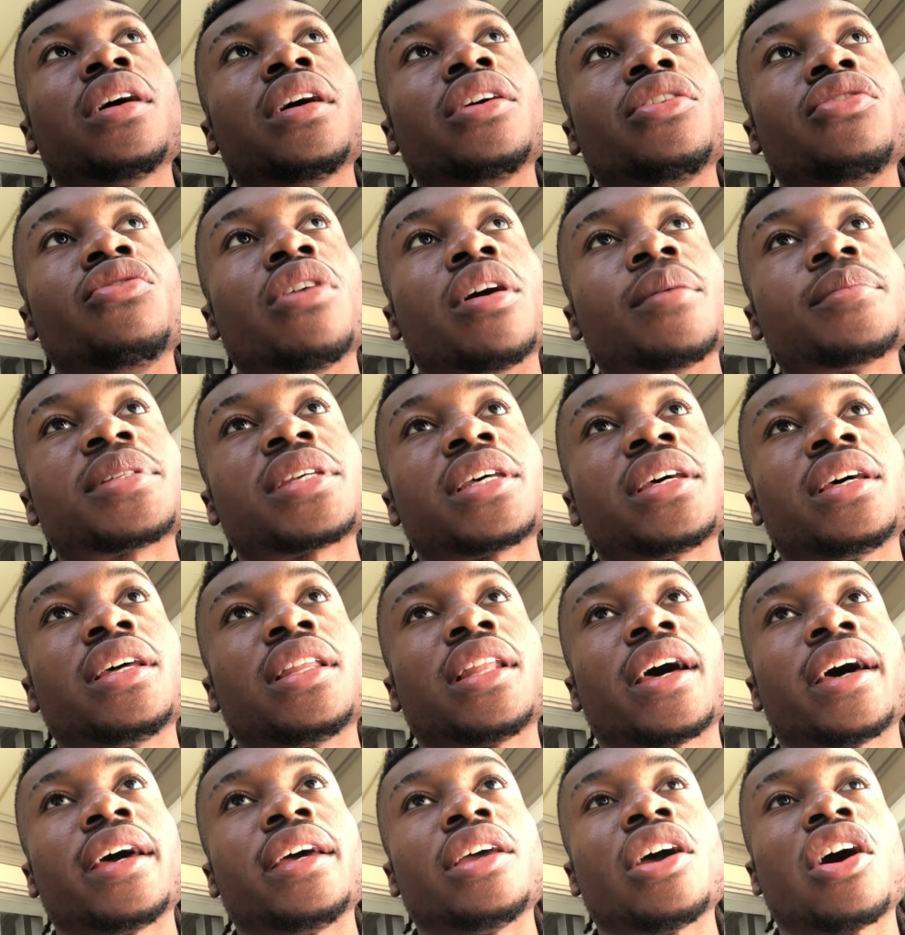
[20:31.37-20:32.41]
you know what I'm saying?
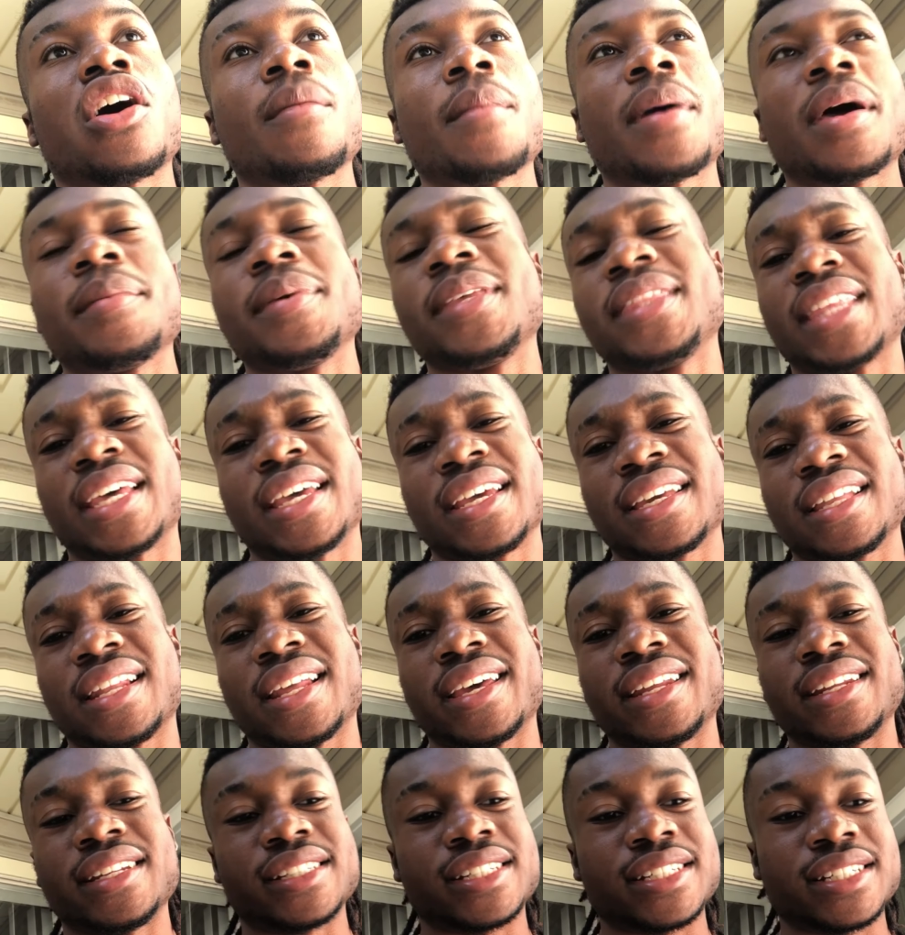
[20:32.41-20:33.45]
Like, y'all might be thinking,
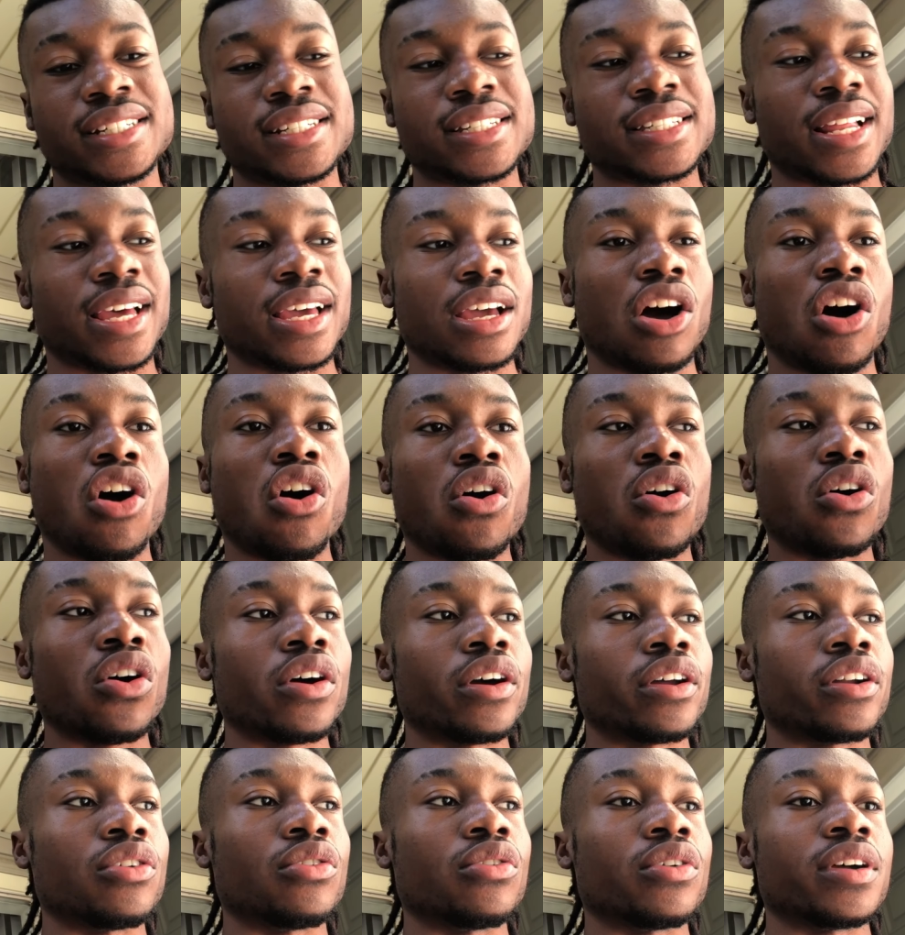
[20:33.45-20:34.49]
like, this shit is, like,
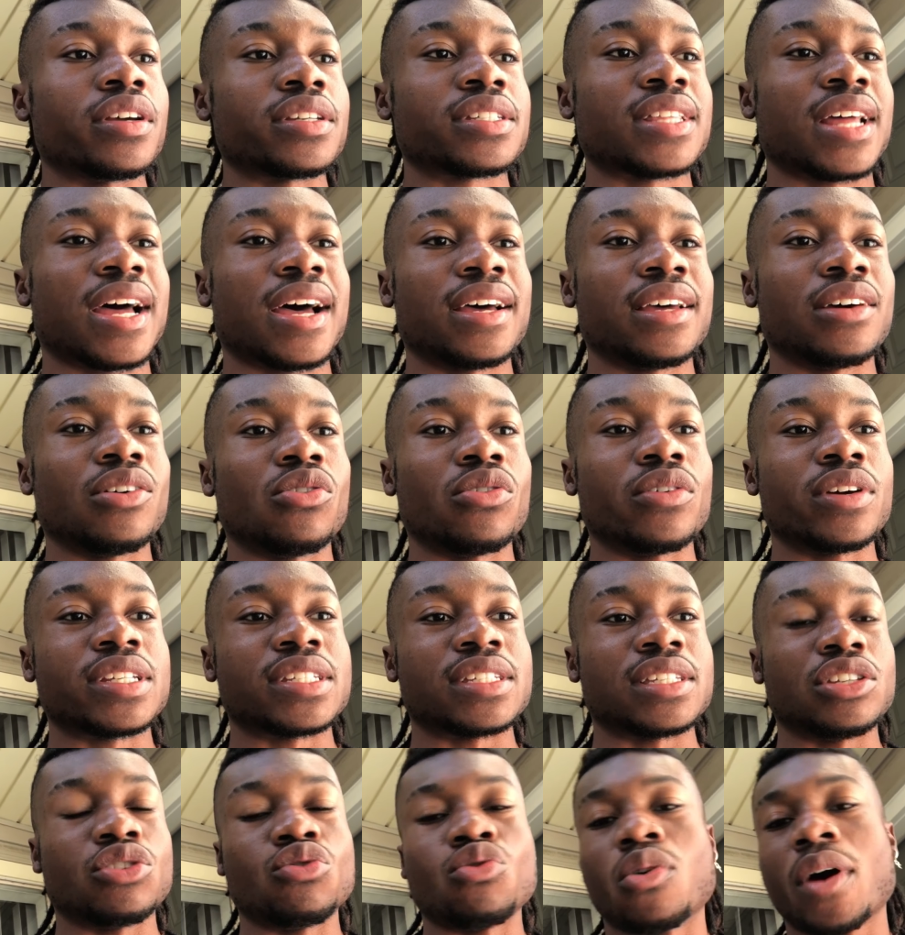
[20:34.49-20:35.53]
hard or it's not, or
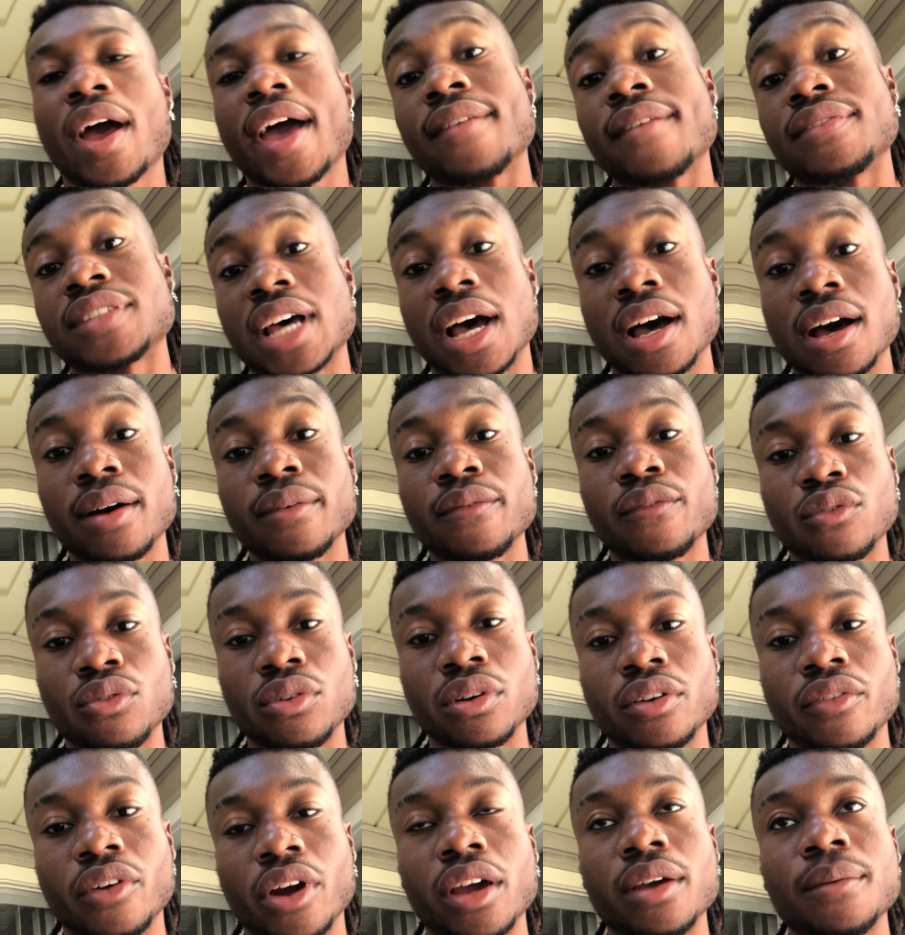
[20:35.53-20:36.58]
you don't have time for it,
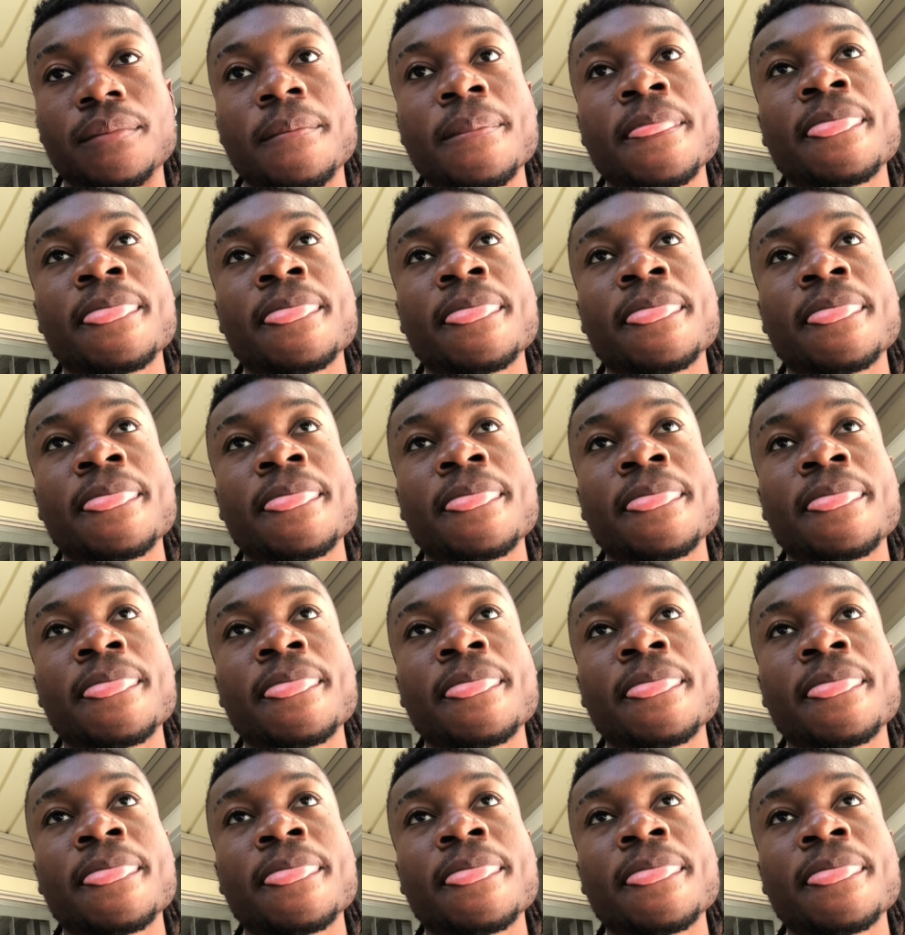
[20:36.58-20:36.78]
right?